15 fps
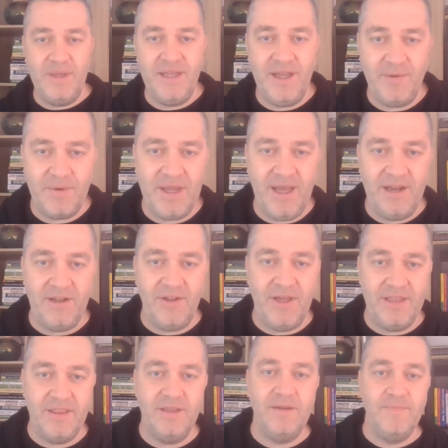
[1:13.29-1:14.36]
being able to
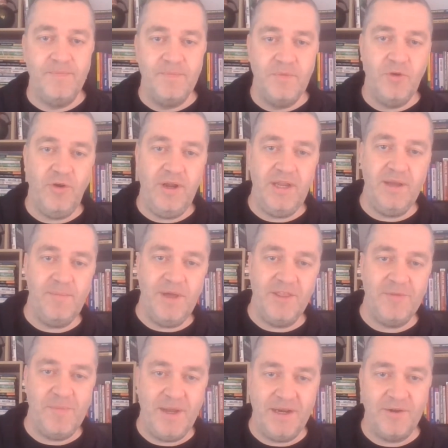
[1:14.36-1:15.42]
analyze it, creating a
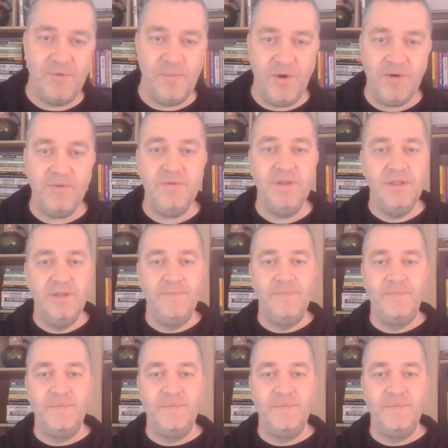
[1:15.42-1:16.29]
mathematical model,